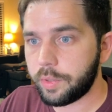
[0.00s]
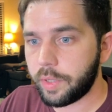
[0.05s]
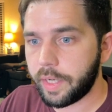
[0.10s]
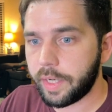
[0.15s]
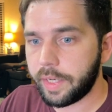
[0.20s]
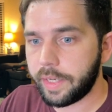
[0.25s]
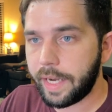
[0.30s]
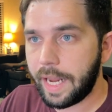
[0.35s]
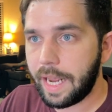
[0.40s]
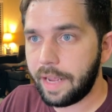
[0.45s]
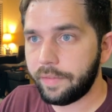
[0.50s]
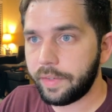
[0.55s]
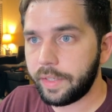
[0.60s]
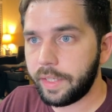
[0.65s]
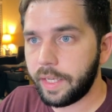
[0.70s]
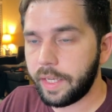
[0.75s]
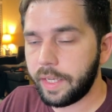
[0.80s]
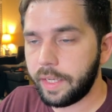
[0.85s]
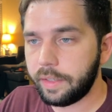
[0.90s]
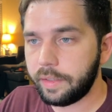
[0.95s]
to
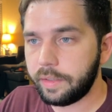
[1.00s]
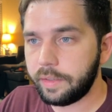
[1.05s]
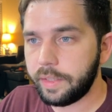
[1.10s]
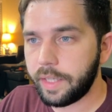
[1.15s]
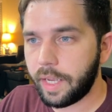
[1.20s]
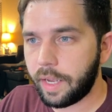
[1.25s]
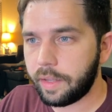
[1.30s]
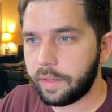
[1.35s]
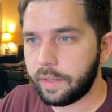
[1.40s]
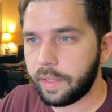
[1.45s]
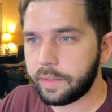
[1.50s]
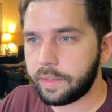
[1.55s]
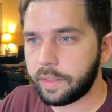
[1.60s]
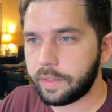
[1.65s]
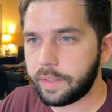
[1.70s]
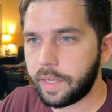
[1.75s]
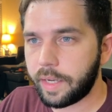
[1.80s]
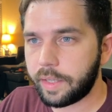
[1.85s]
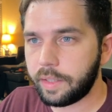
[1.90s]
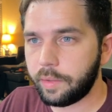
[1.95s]
navigate, yeah, that's
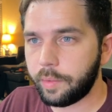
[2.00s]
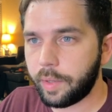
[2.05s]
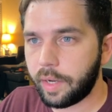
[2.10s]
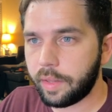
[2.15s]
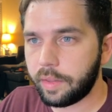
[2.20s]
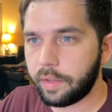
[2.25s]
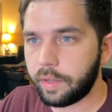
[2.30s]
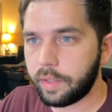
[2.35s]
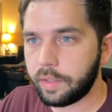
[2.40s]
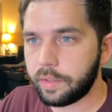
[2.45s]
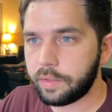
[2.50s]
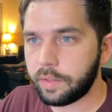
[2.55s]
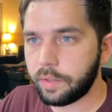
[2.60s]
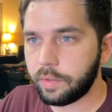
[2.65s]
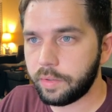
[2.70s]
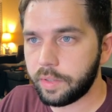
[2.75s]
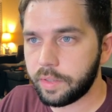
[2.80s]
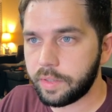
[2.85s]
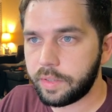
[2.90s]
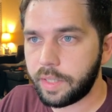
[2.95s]
exactly what I thought. So
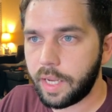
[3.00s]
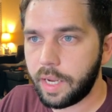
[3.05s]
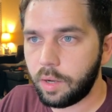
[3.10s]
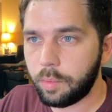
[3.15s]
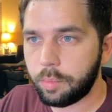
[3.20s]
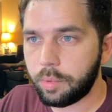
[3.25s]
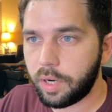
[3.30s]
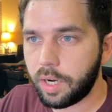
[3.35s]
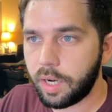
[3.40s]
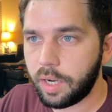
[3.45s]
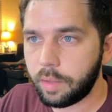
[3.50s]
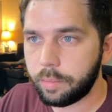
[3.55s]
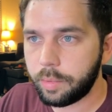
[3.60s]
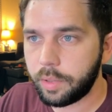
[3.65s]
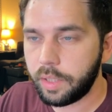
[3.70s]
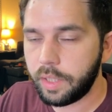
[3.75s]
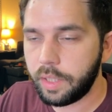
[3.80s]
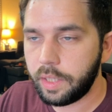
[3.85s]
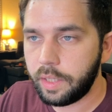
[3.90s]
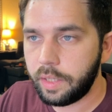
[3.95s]
the style
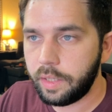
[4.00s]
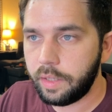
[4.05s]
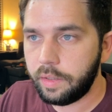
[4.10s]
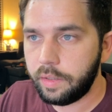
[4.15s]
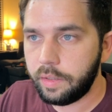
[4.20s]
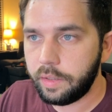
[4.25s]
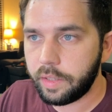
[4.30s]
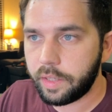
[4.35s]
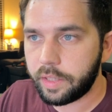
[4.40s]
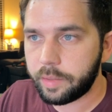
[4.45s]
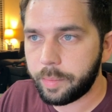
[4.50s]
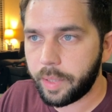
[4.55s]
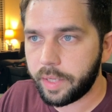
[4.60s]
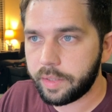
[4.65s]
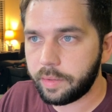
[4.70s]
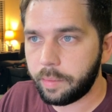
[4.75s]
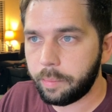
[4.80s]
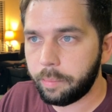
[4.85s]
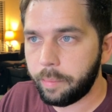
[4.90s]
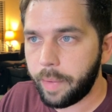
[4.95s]
prop
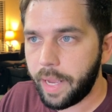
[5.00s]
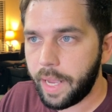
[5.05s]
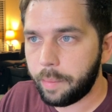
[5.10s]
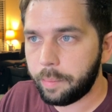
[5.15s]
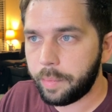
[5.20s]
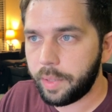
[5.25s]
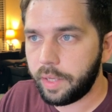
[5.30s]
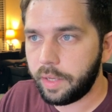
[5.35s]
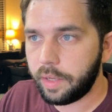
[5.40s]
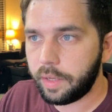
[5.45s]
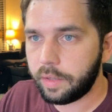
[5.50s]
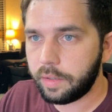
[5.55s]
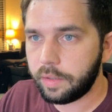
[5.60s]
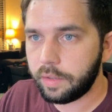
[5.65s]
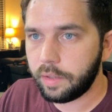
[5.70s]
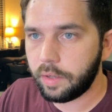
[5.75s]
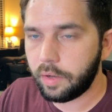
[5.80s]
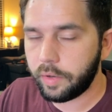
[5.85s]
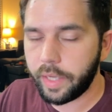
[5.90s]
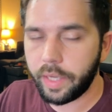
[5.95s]
expects a mapping.
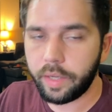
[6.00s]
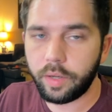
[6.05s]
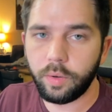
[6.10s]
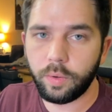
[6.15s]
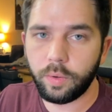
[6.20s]
Okay, cool.